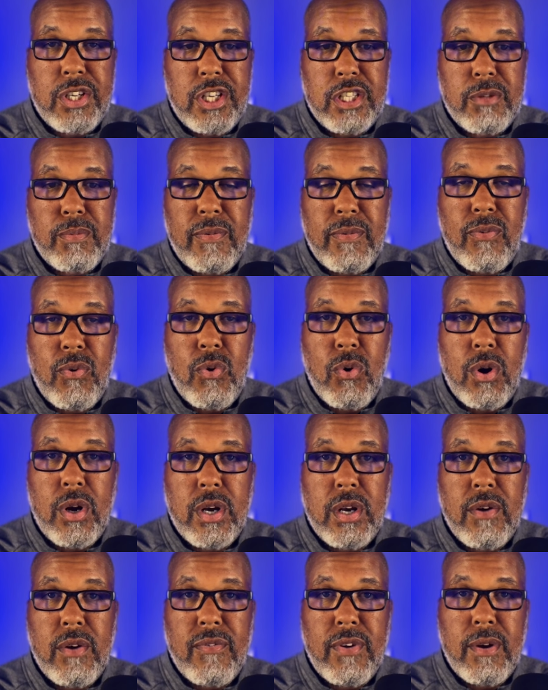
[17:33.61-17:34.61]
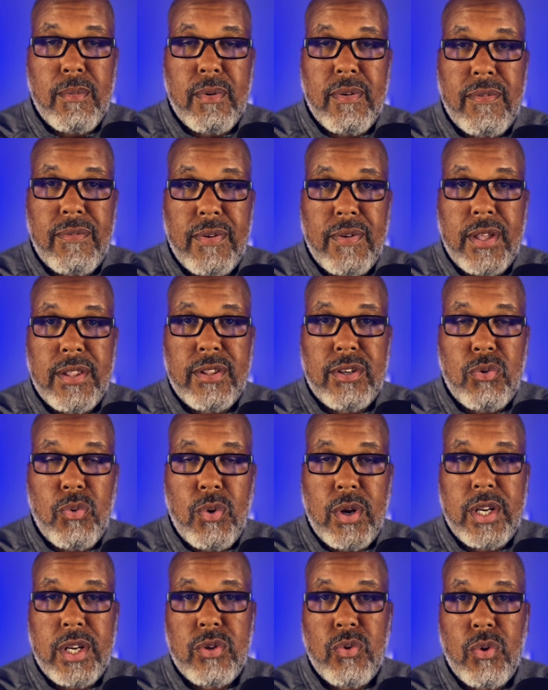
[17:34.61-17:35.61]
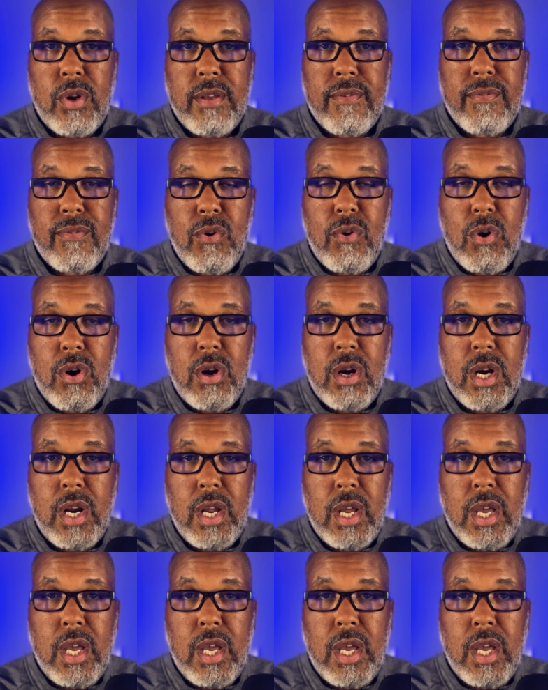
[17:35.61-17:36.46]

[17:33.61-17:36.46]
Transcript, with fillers: this before November 5th, 2024.